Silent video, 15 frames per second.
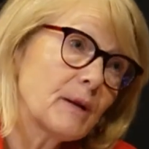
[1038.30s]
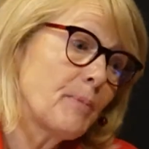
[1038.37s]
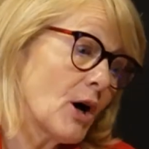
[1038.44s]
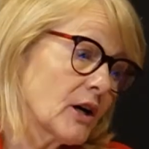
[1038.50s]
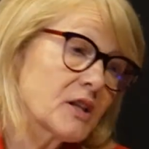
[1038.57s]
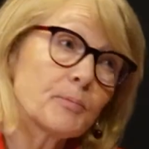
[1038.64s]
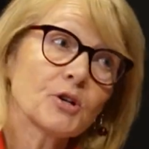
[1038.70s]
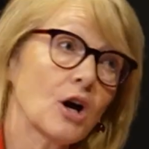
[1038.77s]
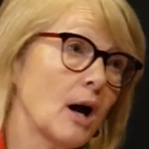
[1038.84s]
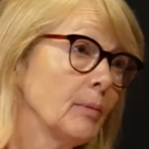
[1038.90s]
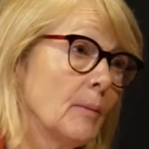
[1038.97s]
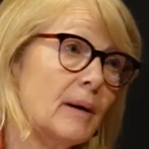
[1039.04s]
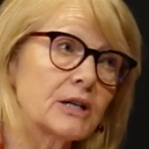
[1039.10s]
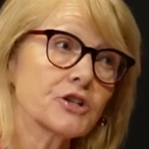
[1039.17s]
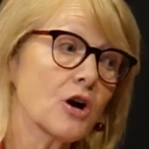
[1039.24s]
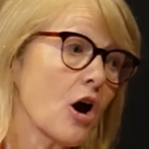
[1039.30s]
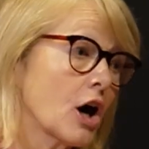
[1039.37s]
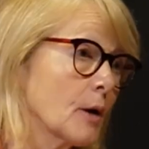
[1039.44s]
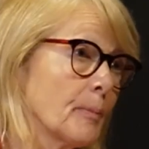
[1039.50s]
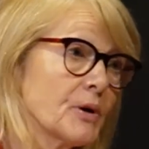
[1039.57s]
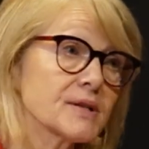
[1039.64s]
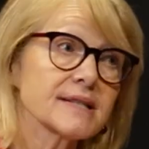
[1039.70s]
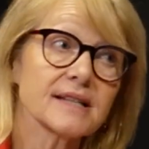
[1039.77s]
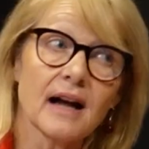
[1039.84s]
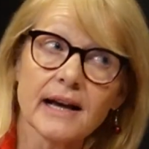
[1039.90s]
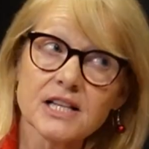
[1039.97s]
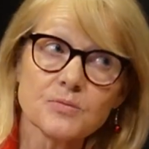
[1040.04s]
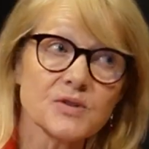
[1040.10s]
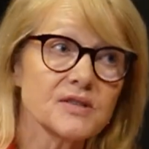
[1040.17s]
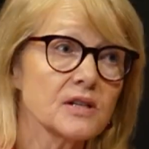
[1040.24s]
big part of the problem. Under Harper,
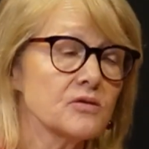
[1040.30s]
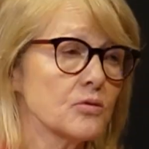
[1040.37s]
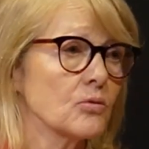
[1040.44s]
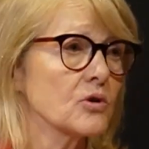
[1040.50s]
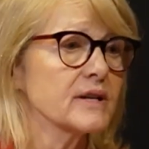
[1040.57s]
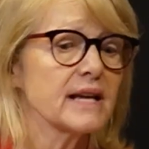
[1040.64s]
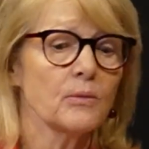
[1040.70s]
science was ignored,